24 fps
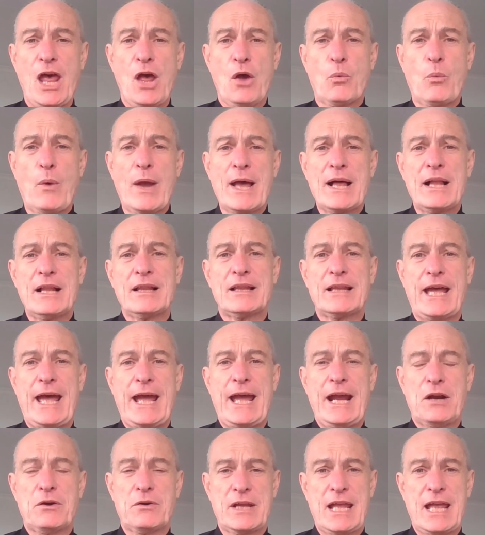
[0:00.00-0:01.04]
Well,
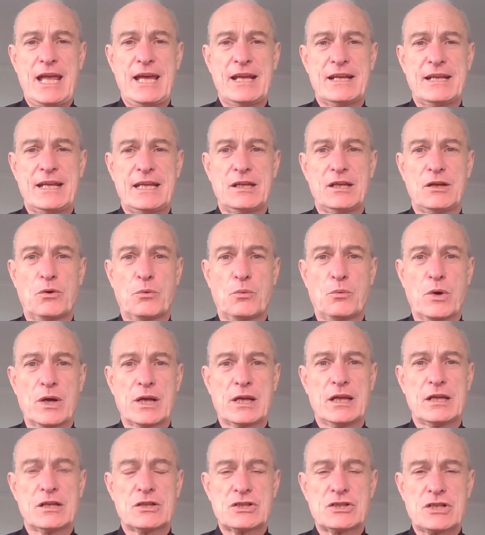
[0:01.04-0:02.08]
Harry had a
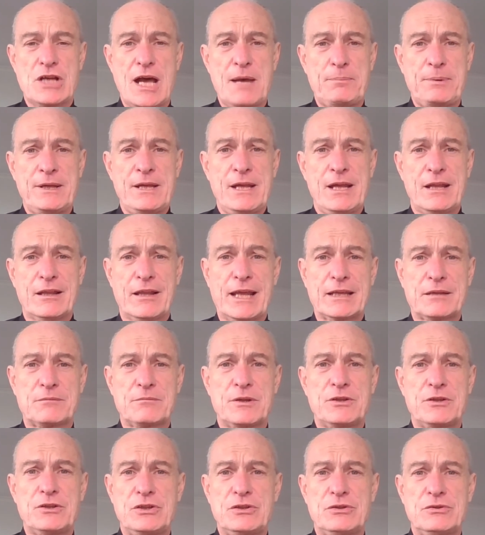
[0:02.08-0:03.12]
workshop like
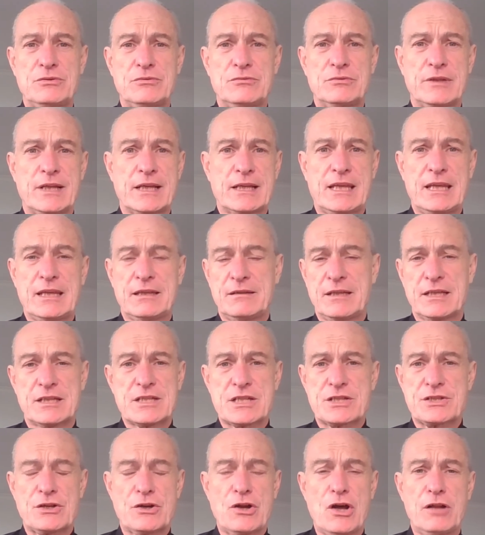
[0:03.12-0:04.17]
it
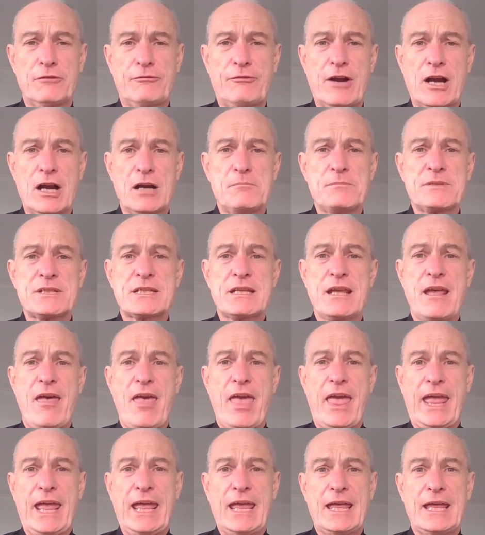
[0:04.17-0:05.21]
exists on all
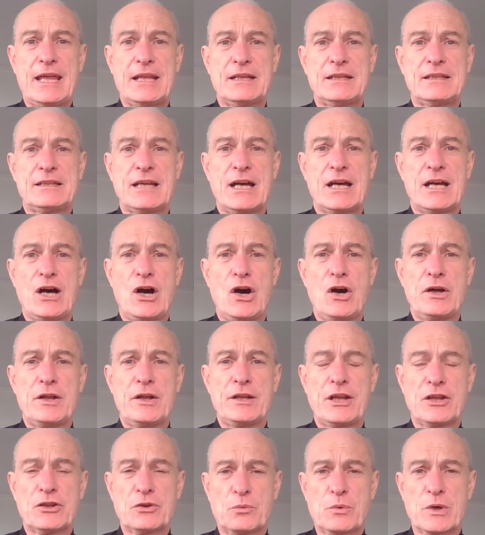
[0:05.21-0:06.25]
farms, and
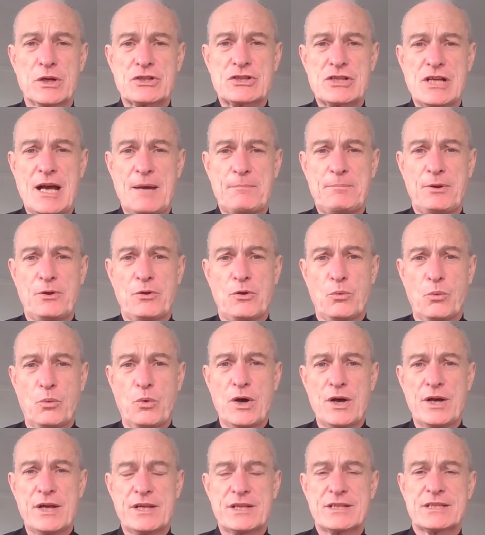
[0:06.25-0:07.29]
on the workshop
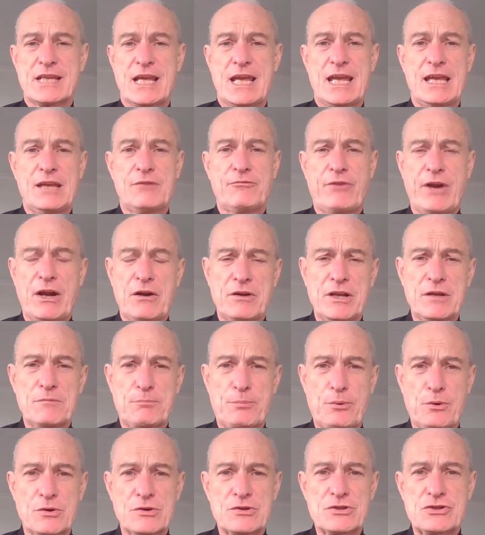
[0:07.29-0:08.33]
was a very
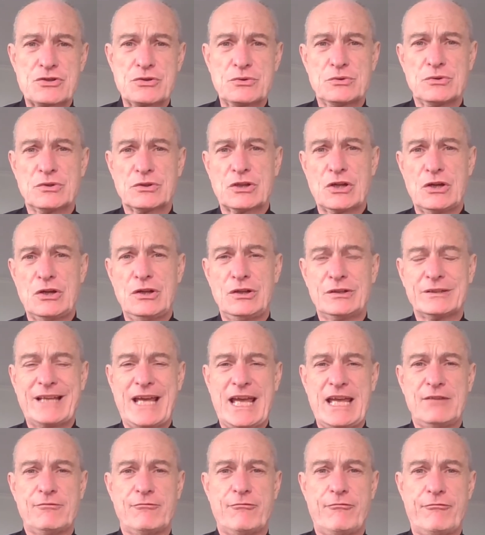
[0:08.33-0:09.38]
important tool called
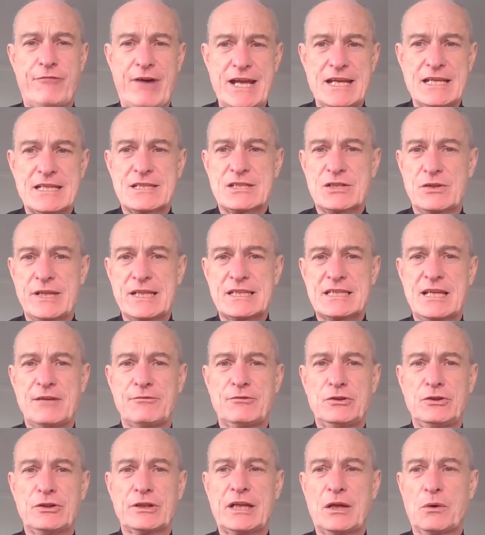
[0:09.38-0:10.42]
a vise. So let's have
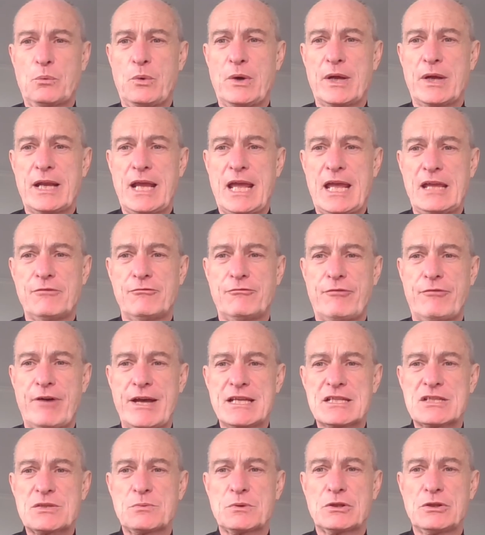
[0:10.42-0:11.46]
a look at what a
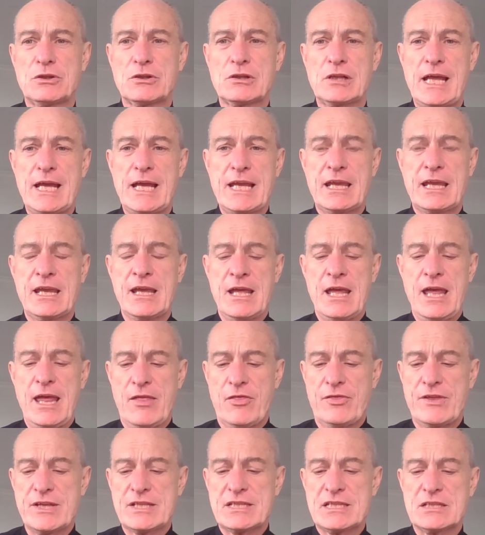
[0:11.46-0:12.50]
vise would look like.
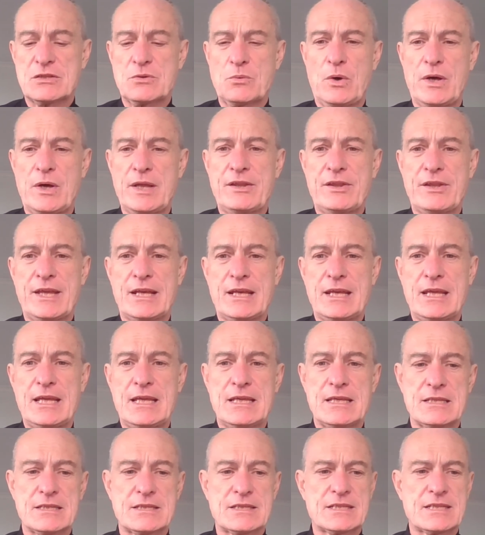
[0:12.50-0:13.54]
This is one that
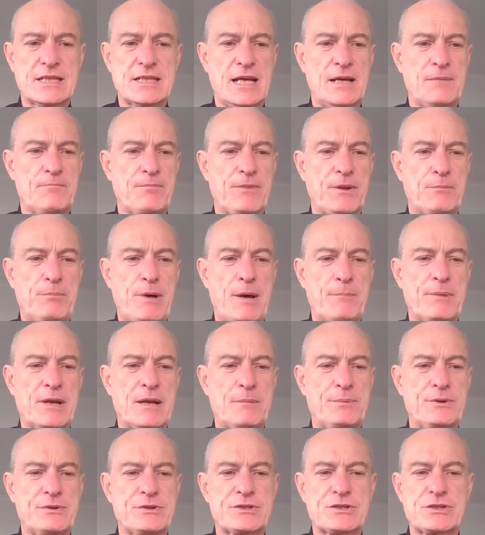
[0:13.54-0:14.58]
is, pop it
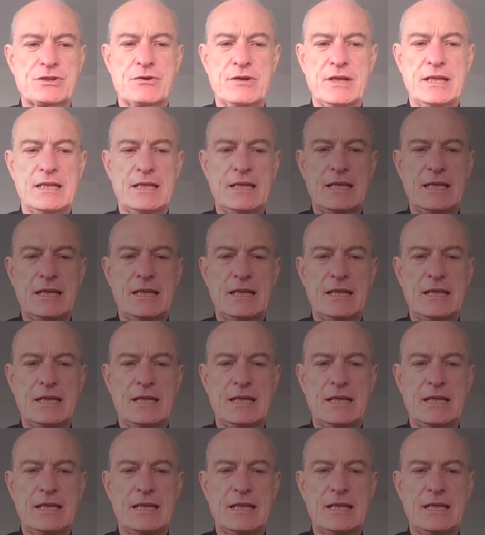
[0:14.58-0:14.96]
up on the screen